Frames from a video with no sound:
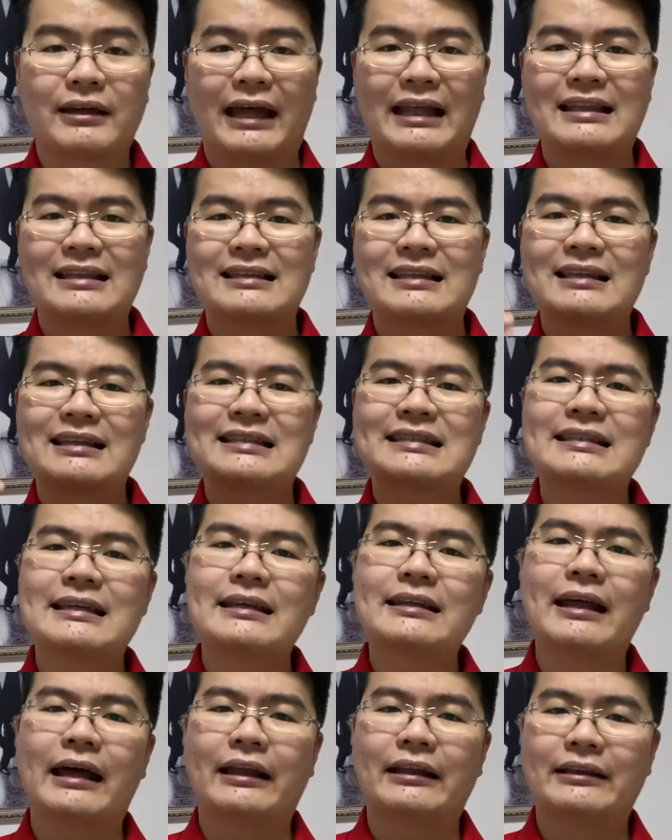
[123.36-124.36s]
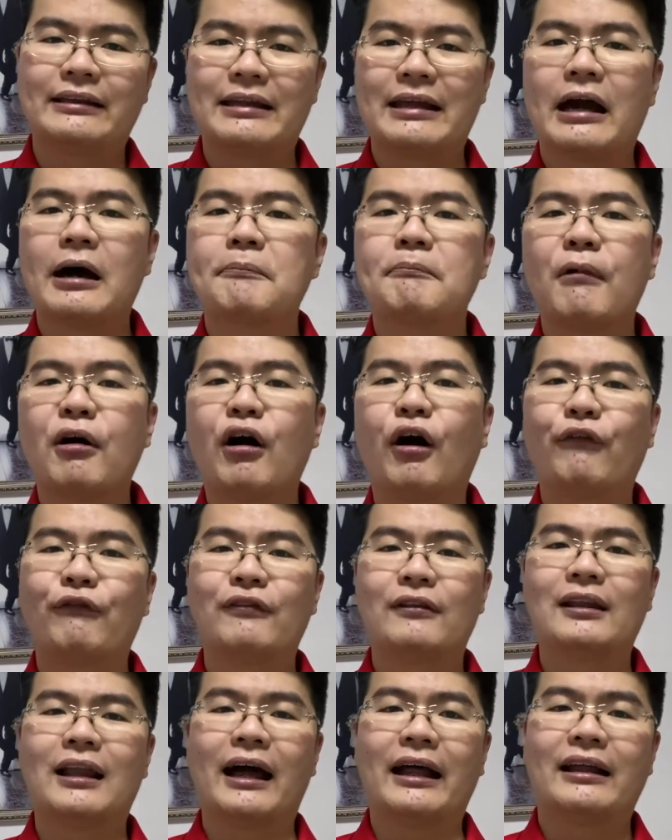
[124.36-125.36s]
can see that the amount of
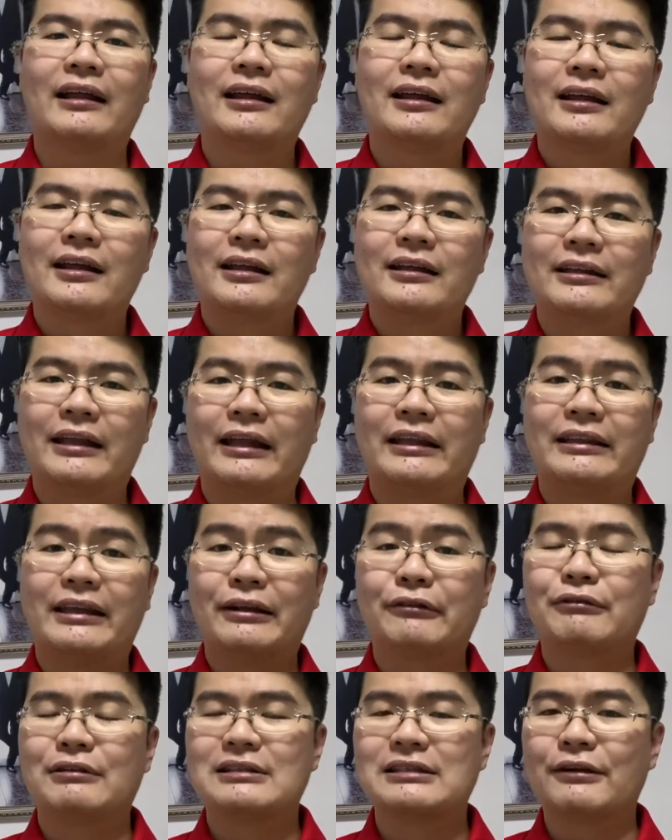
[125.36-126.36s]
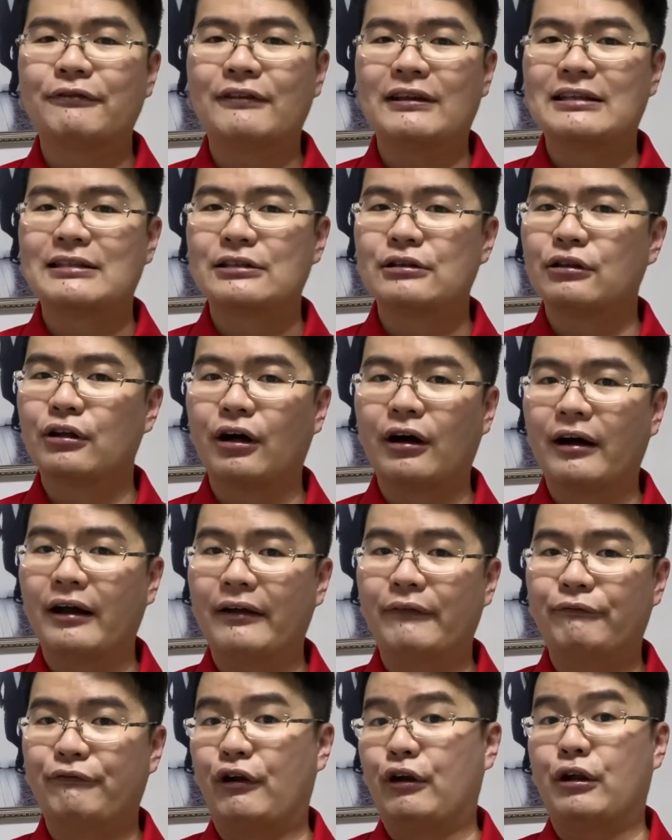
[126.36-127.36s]
light that they receive is not
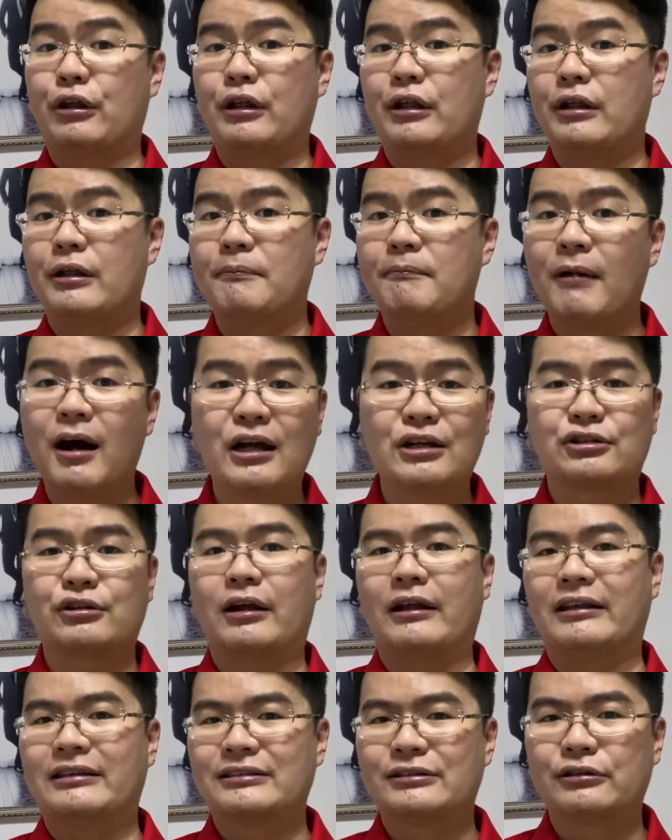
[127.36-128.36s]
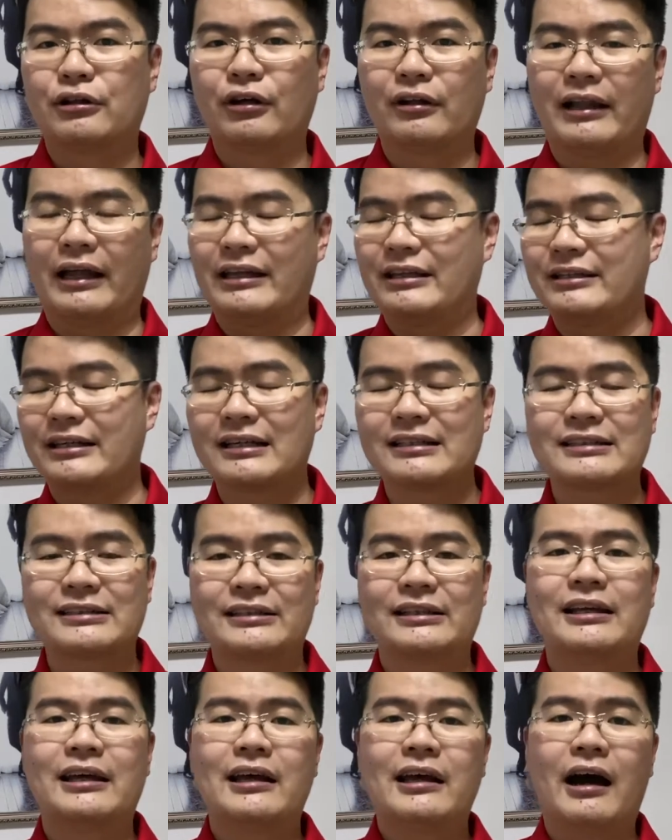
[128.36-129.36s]
very much, right? It's not like just
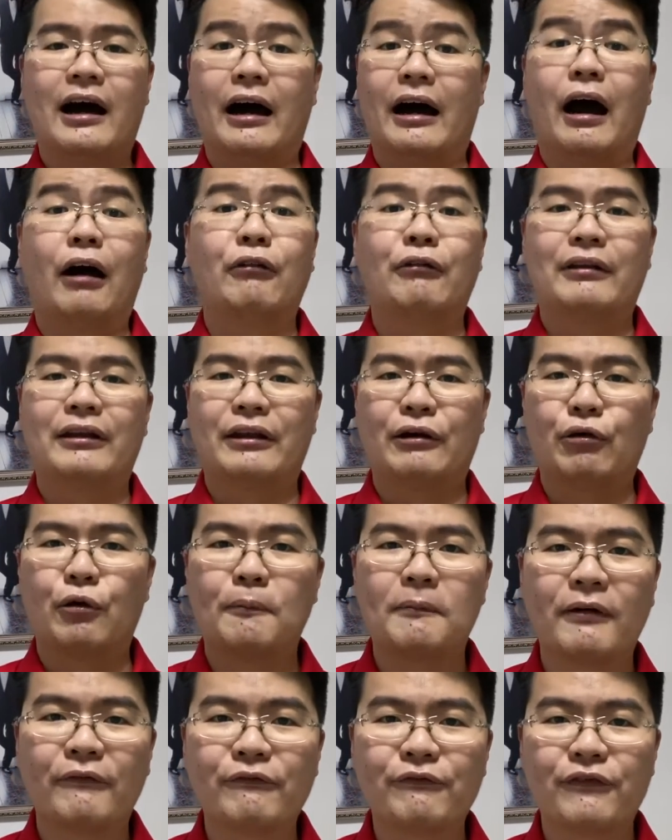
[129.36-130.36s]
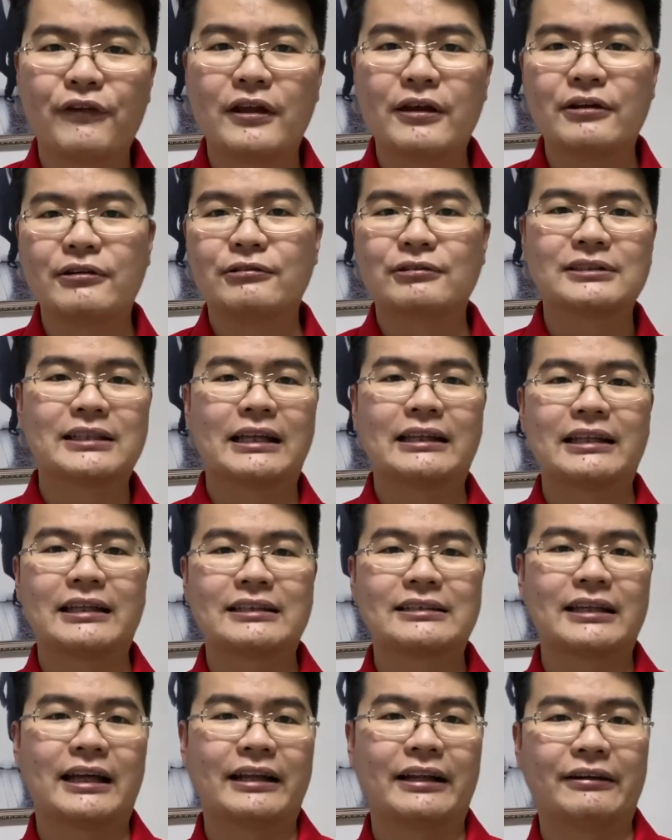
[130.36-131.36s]
out in the open fields and
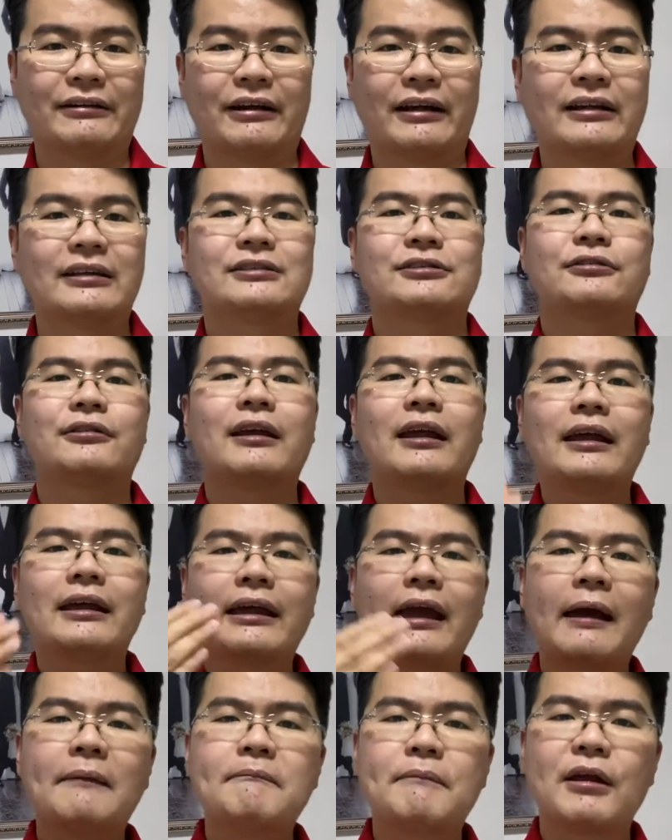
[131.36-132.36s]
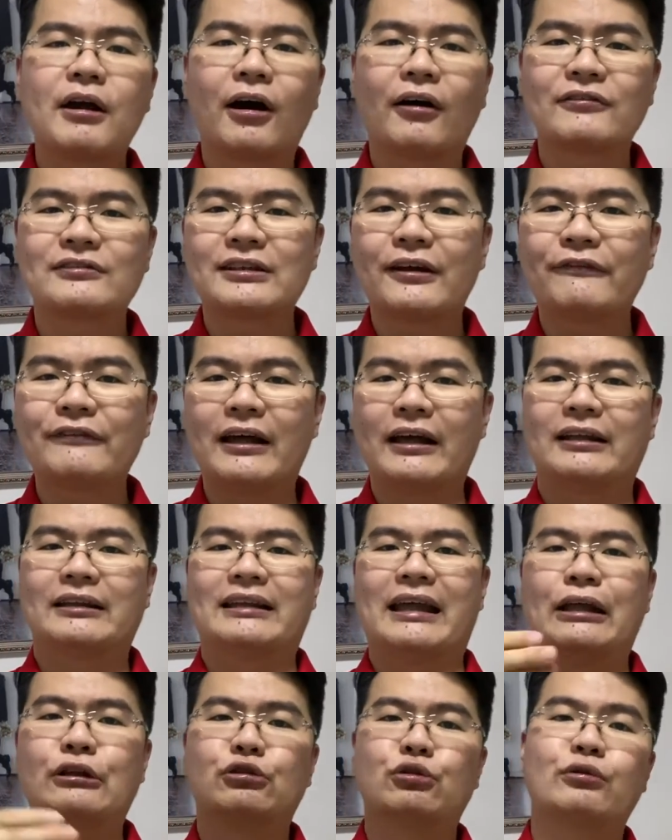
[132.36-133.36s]
things like that, right? So it can be observed that
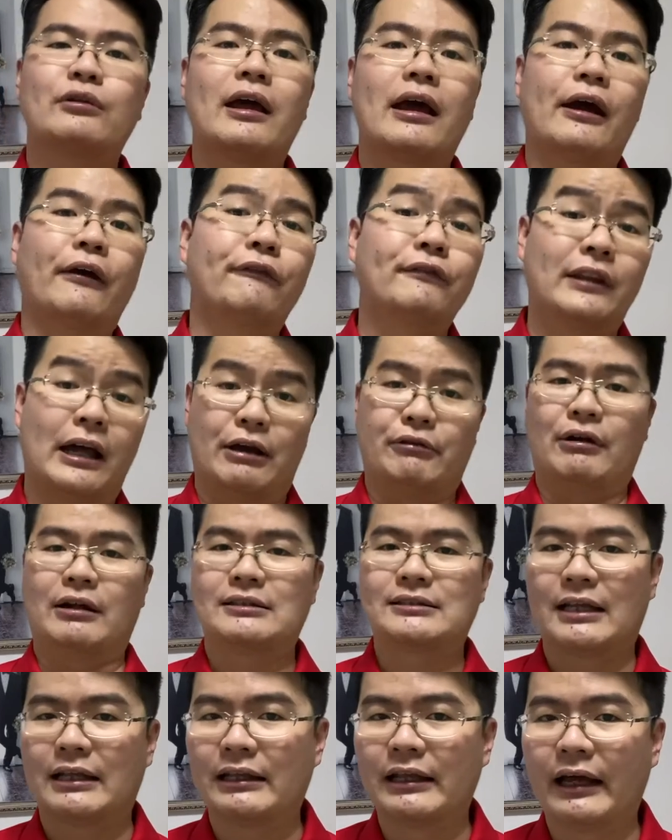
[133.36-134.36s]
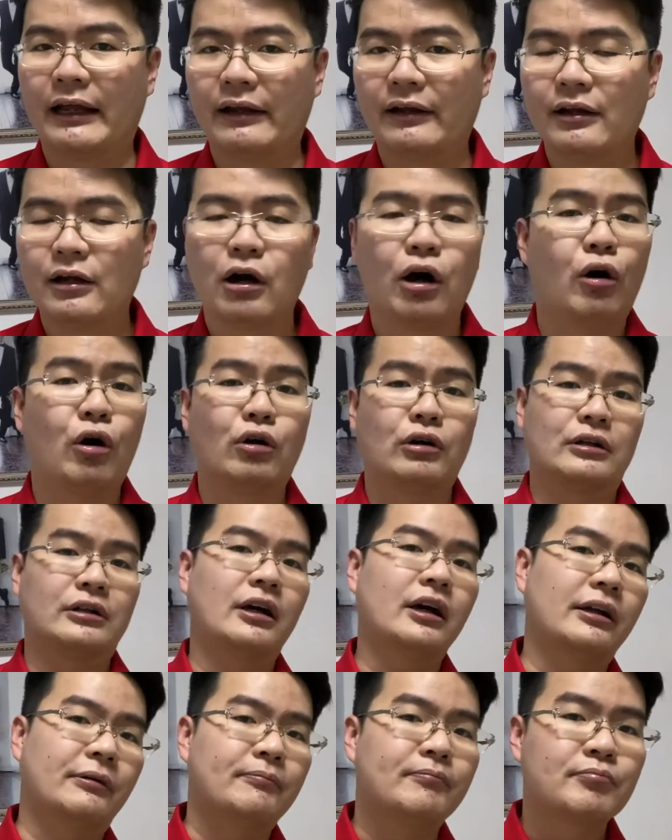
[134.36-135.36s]
they don't have direct sunlight all the
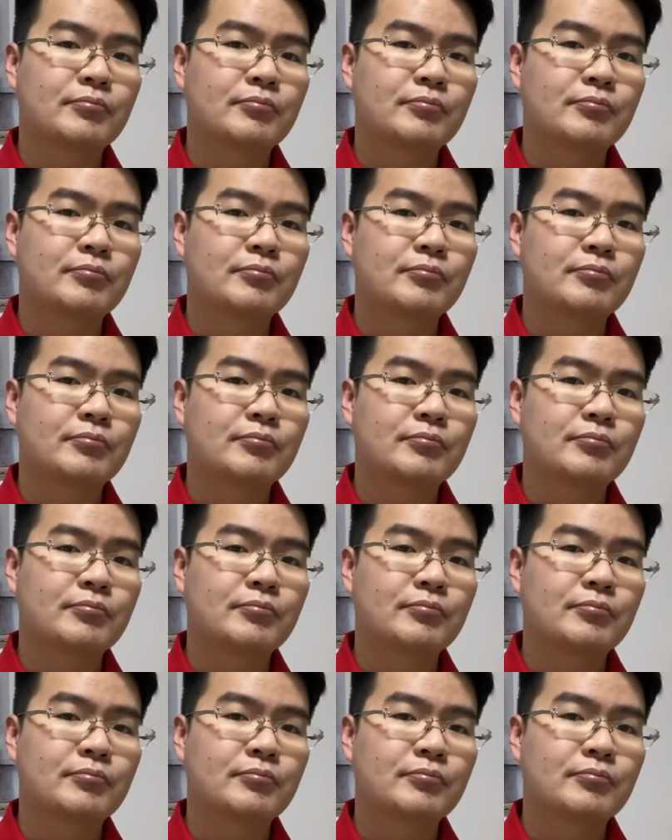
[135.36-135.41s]
time.